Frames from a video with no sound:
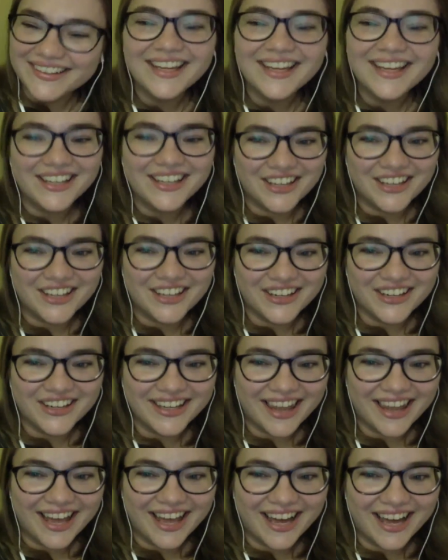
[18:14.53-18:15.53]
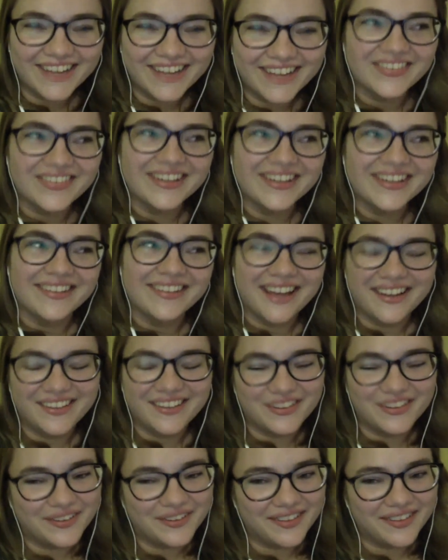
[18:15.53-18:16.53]
you're in luck, because that's
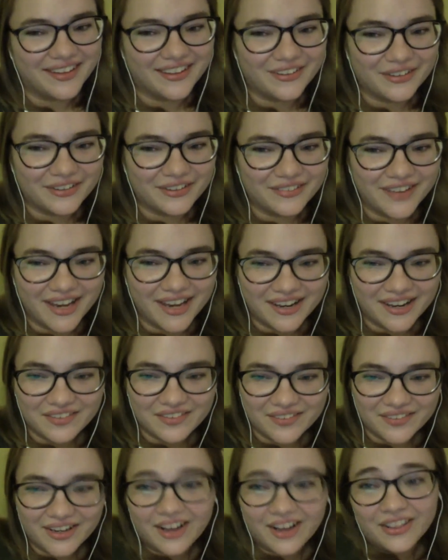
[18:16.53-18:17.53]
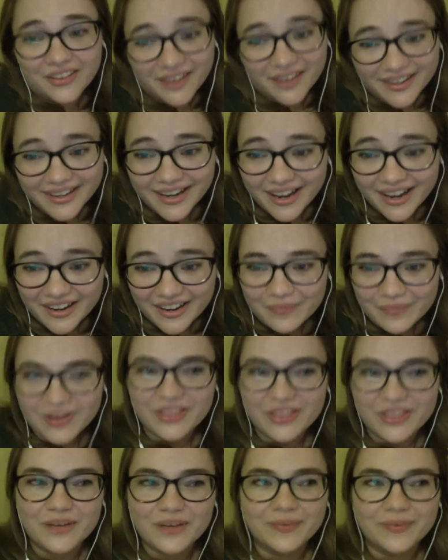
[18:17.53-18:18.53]
the one that sort of handed me, although I did end up in
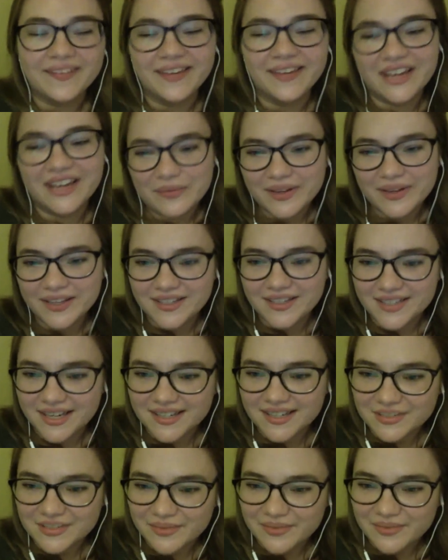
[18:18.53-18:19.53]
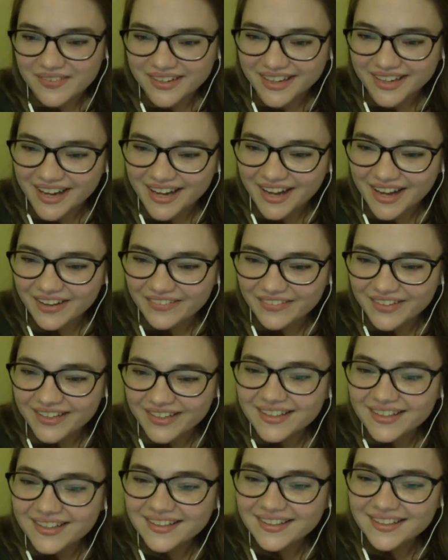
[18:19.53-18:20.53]
third place, handed me the chance to maybe get out of it.
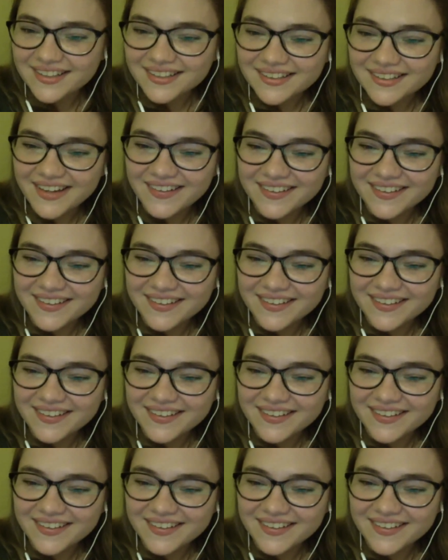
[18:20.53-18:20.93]
So